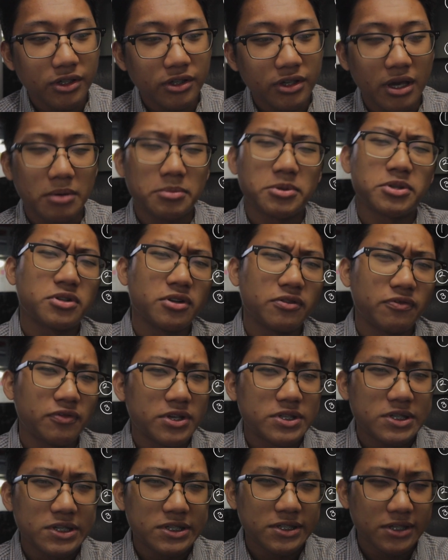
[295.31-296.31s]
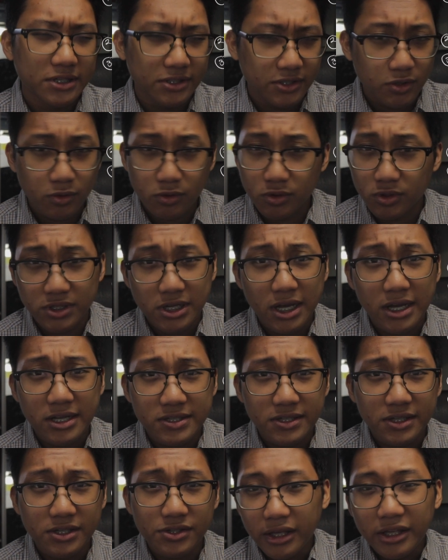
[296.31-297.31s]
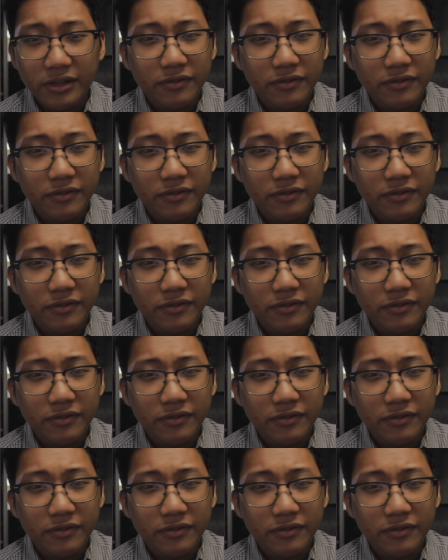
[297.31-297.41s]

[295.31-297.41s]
chemistry, physics, and social sciences,